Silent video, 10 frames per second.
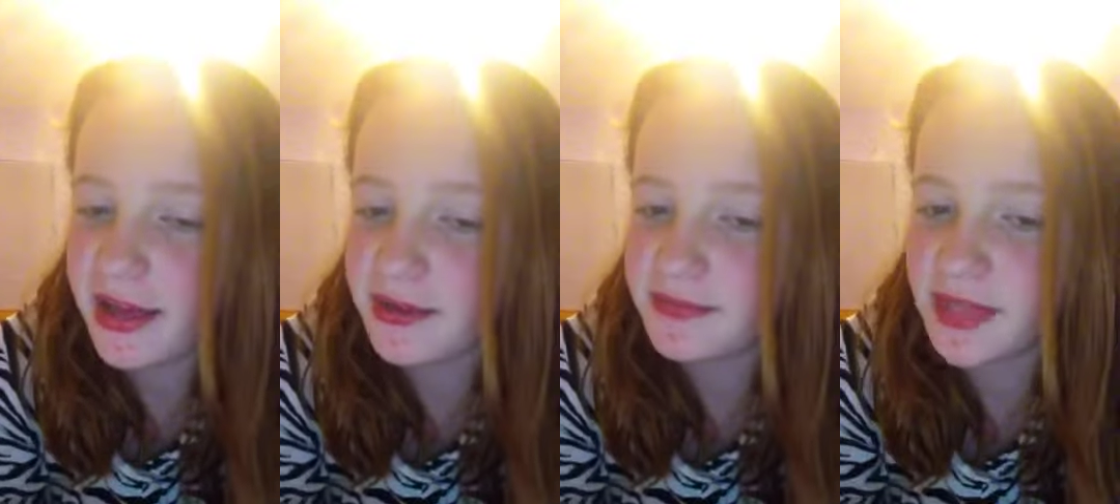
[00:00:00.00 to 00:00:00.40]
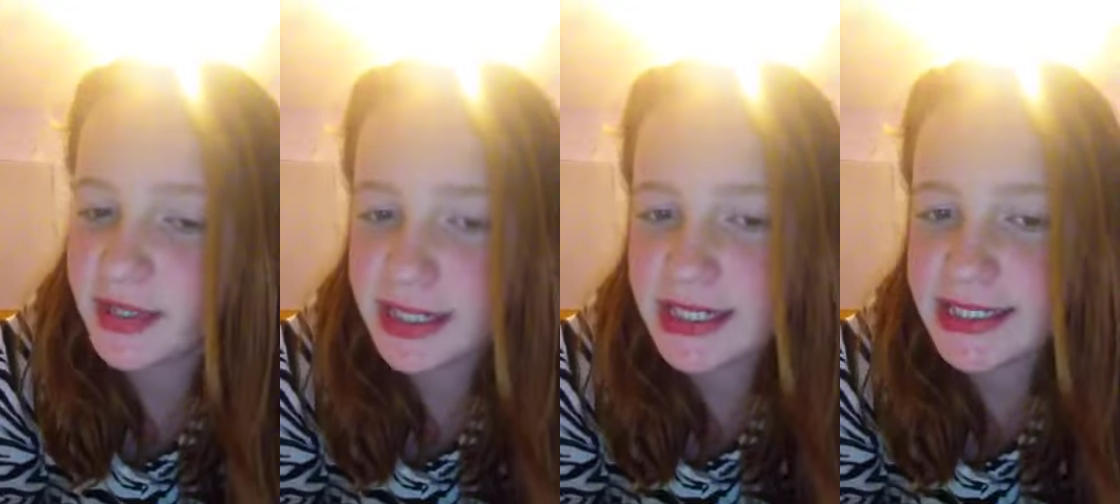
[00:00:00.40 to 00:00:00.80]
Um, I'm
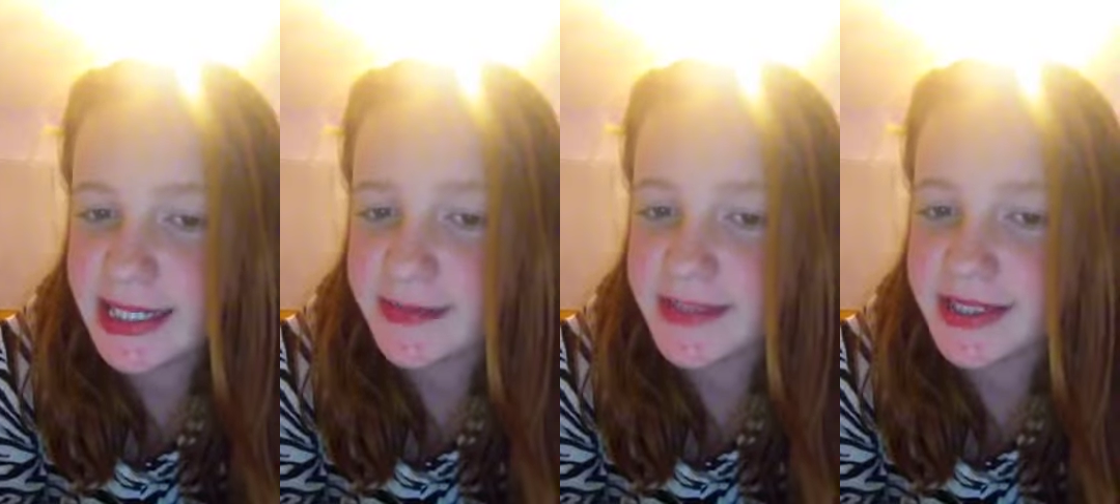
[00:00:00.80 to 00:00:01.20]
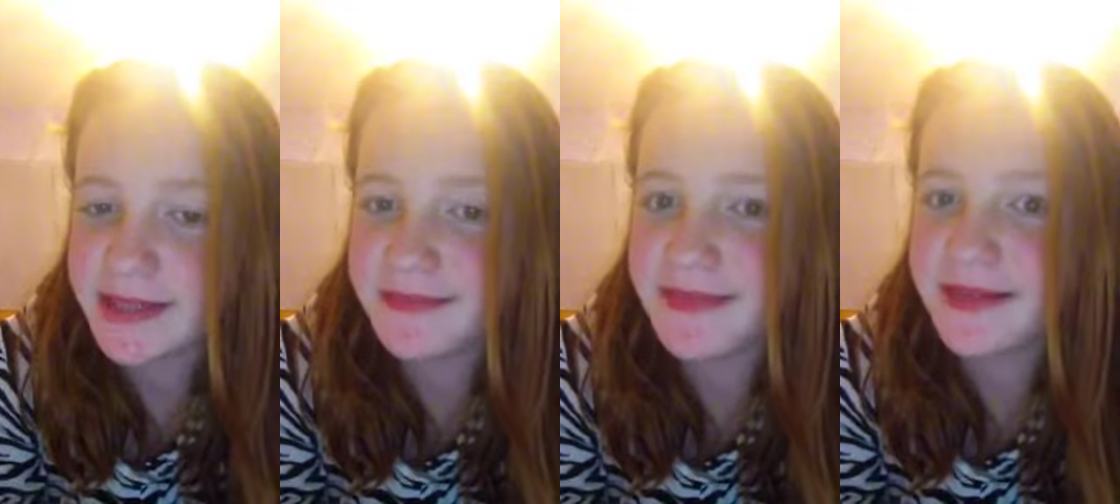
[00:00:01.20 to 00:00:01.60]
going to sing once
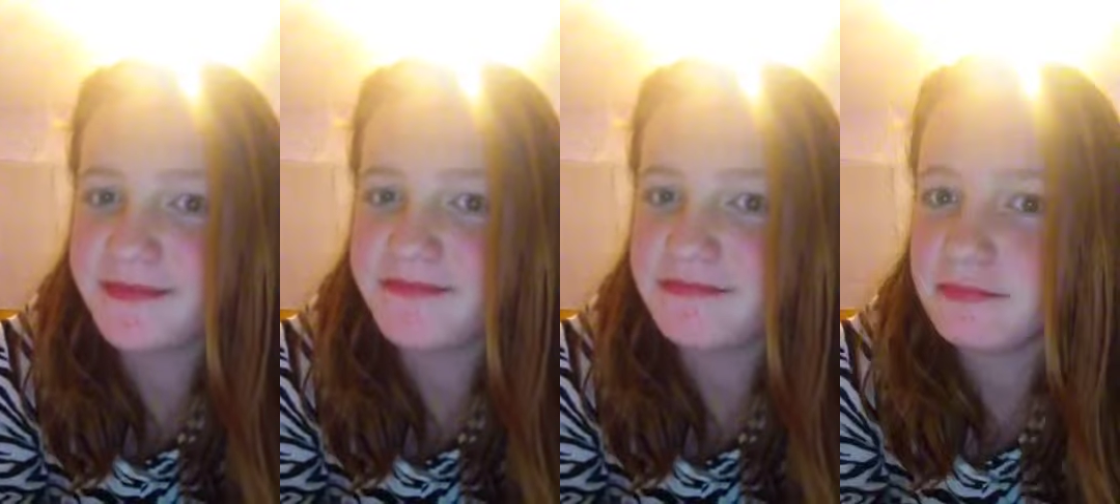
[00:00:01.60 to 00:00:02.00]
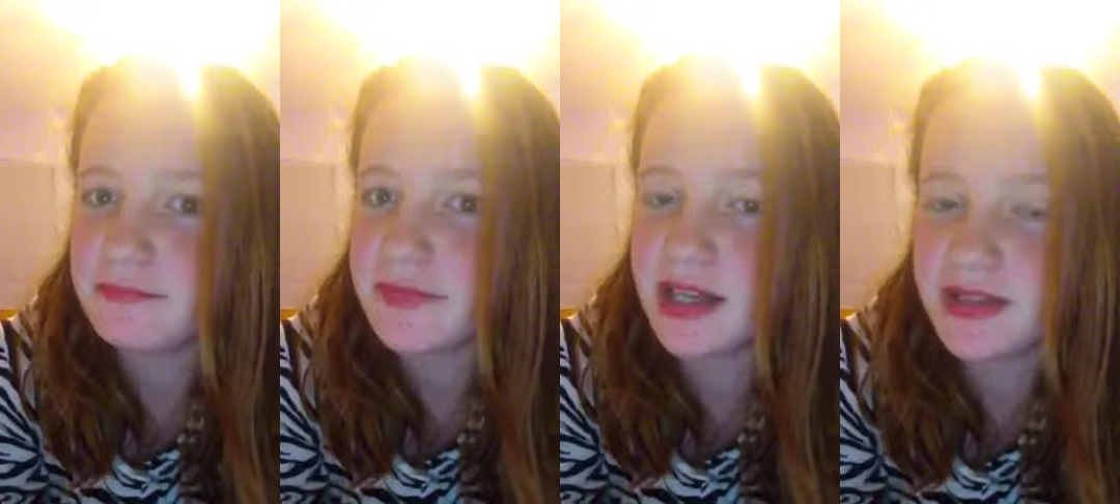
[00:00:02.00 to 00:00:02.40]
some um,
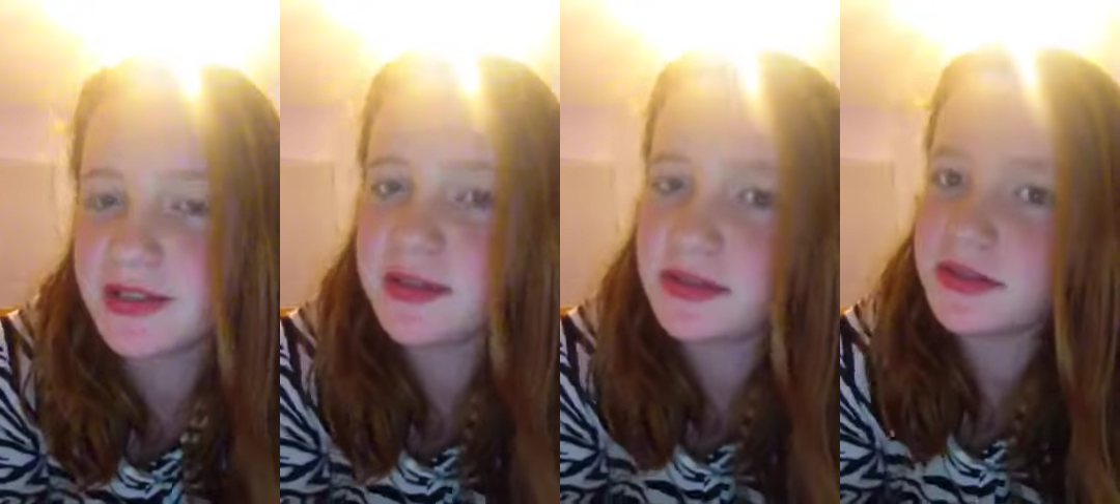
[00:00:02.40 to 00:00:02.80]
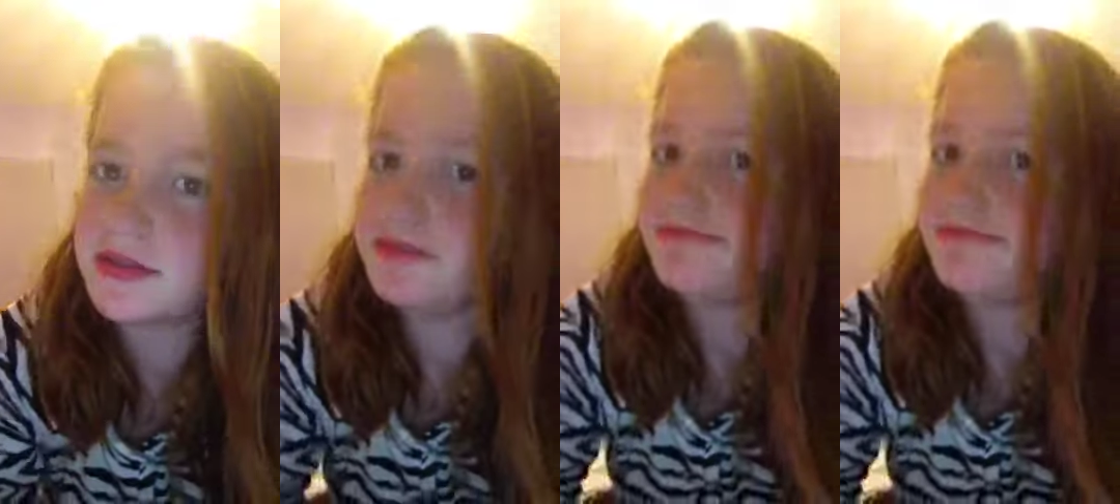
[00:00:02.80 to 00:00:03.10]
little talks.